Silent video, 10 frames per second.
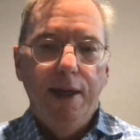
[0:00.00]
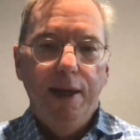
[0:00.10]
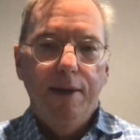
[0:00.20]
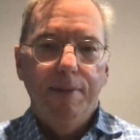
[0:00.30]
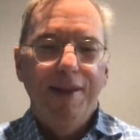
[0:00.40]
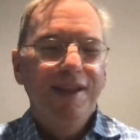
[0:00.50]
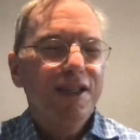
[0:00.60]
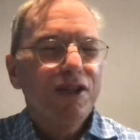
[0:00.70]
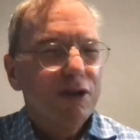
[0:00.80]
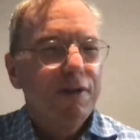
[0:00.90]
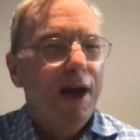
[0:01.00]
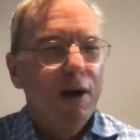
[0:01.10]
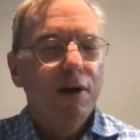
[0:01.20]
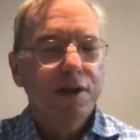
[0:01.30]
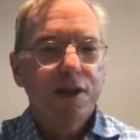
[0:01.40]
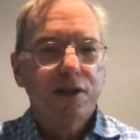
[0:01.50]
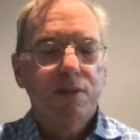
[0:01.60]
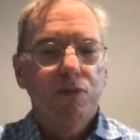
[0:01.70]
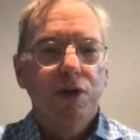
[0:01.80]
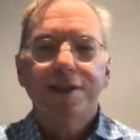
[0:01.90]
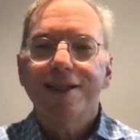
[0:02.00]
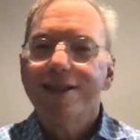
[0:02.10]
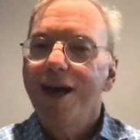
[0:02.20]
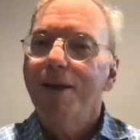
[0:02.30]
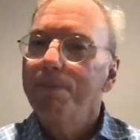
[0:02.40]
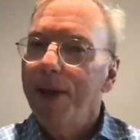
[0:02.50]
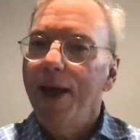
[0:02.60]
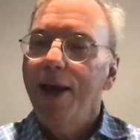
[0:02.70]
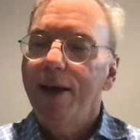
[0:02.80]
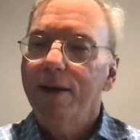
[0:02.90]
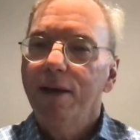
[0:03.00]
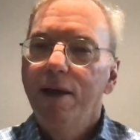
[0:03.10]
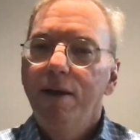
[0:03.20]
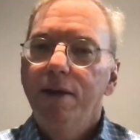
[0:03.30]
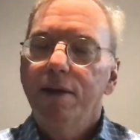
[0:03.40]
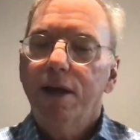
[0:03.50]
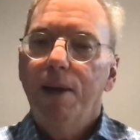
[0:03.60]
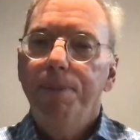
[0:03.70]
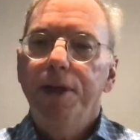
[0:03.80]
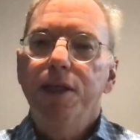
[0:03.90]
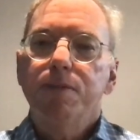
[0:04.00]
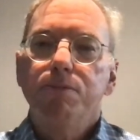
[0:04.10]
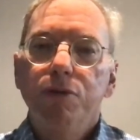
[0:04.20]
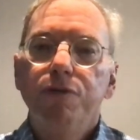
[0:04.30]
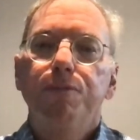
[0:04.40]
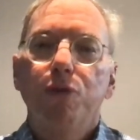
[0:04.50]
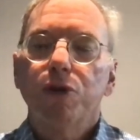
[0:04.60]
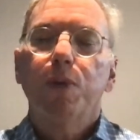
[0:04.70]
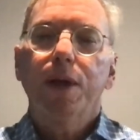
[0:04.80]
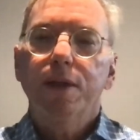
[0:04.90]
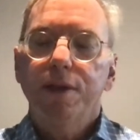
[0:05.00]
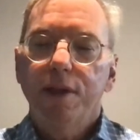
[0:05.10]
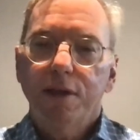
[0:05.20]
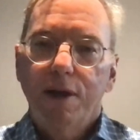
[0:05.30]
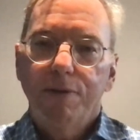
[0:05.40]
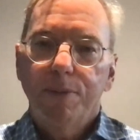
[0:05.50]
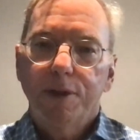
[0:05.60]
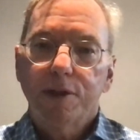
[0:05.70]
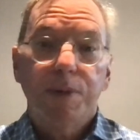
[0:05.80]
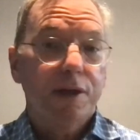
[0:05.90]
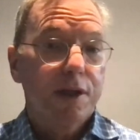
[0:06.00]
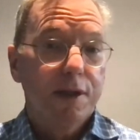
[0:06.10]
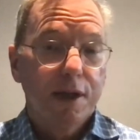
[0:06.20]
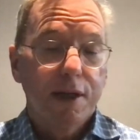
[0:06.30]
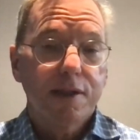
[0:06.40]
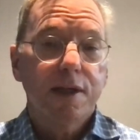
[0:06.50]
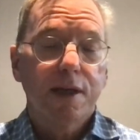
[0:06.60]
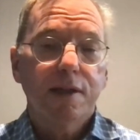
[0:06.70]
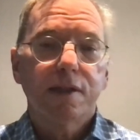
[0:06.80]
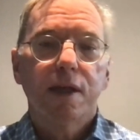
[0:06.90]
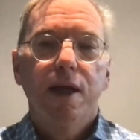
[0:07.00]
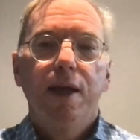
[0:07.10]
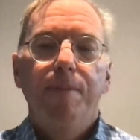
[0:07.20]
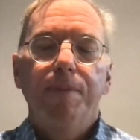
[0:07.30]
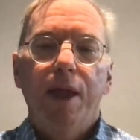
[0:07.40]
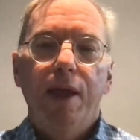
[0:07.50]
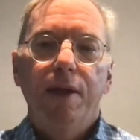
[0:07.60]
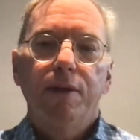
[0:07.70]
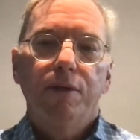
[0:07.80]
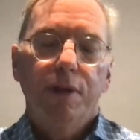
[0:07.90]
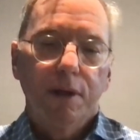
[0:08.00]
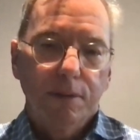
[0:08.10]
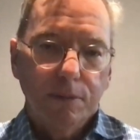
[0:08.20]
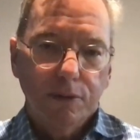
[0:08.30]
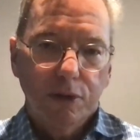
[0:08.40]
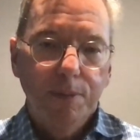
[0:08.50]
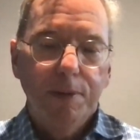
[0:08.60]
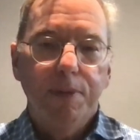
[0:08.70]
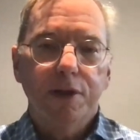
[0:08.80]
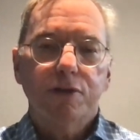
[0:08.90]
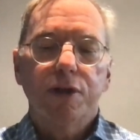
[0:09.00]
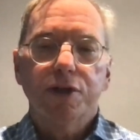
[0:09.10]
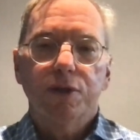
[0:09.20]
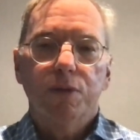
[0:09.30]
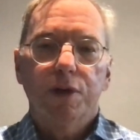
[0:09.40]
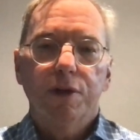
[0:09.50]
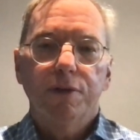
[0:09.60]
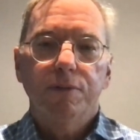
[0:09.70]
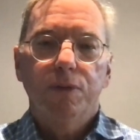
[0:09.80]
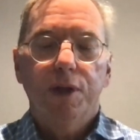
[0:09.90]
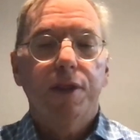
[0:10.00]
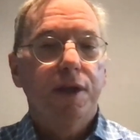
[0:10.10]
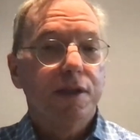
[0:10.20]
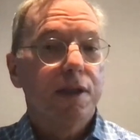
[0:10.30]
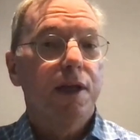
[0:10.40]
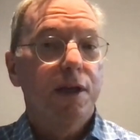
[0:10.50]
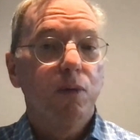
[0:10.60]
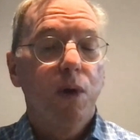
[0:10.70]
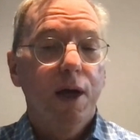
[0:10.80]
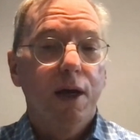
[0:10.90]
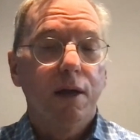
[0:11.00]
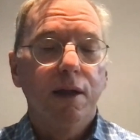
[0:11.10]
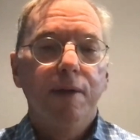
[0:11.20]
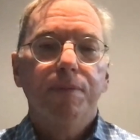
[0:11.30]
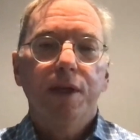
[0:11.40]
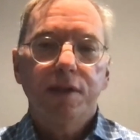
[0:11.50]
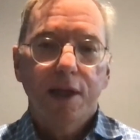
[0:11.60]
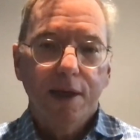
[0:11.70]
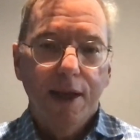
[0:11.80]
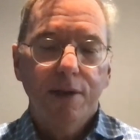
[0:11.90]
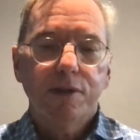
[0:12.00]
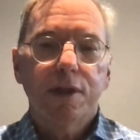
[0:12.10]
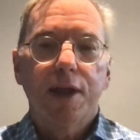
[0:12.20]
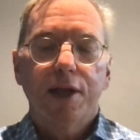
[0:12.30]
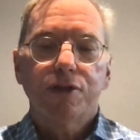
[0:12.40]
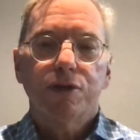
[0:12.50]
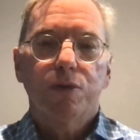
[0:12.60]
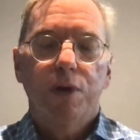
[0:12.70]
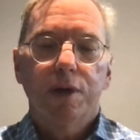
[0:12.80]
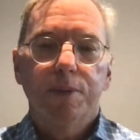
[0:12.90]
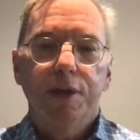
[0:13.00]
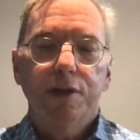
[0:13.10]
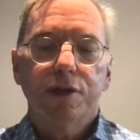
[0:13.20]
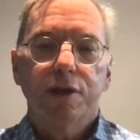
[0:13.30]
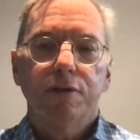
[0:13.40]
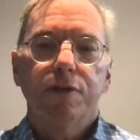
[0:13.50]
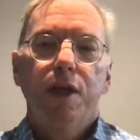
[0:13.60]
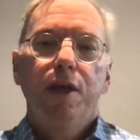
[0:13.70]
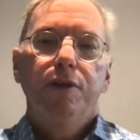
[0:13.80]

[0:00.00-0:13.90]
And this is sort of how our system works. It's not bad. The companies move more quickly than the government, especially in the United States. And the Trump administration, one of the things that they did well is they announced a national quantum initiative